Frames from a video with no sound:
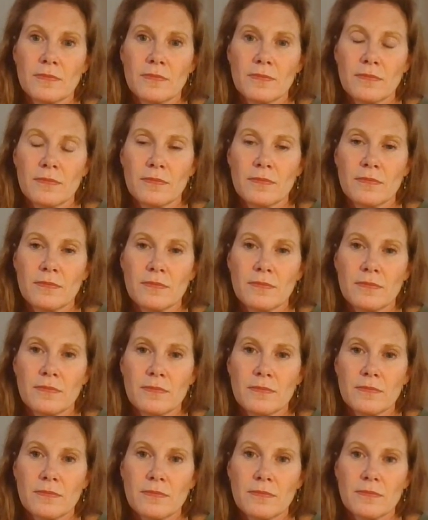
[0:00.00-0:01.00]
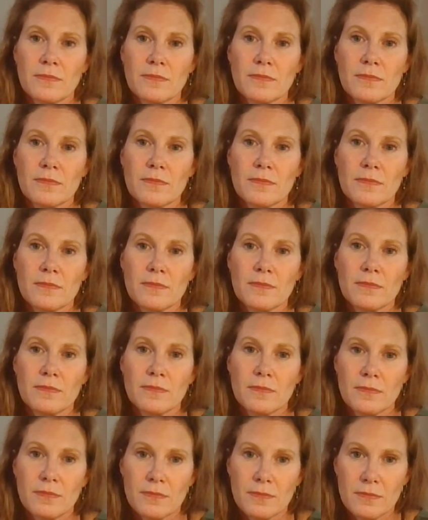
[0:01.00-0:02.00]

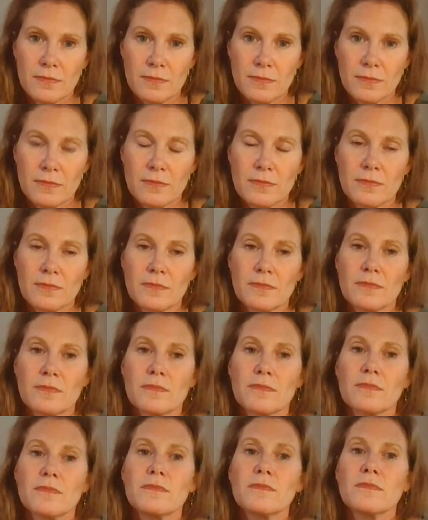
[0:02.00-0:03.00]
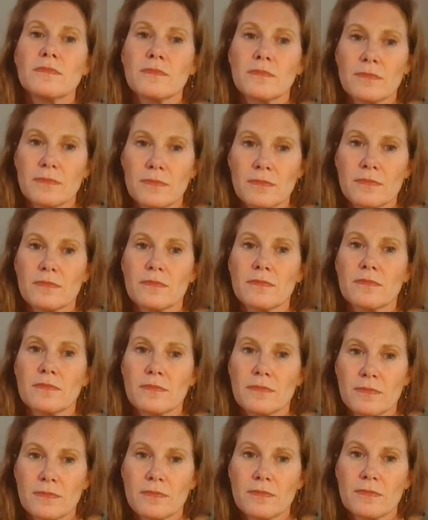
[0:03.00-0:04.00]

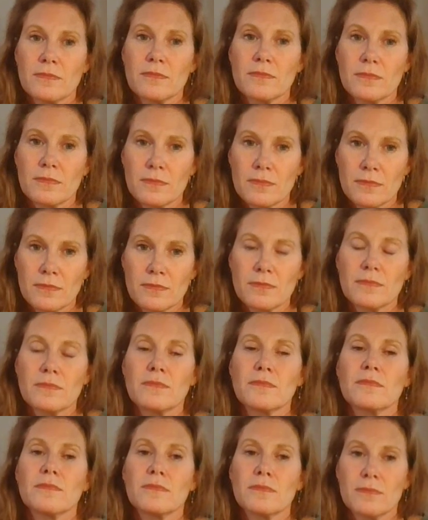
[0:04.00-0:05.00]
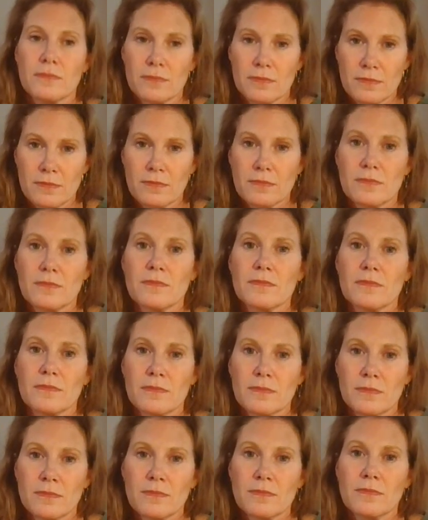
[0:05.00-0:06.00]

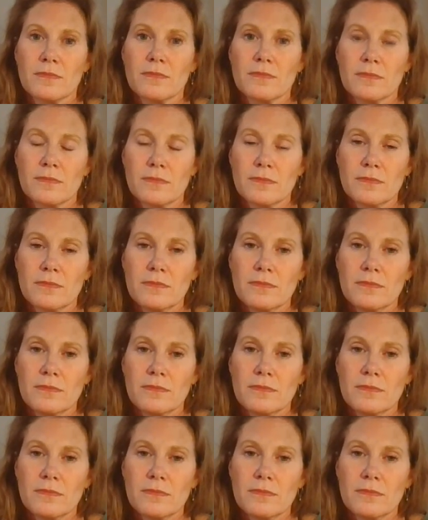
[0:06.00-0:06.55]
[no speech]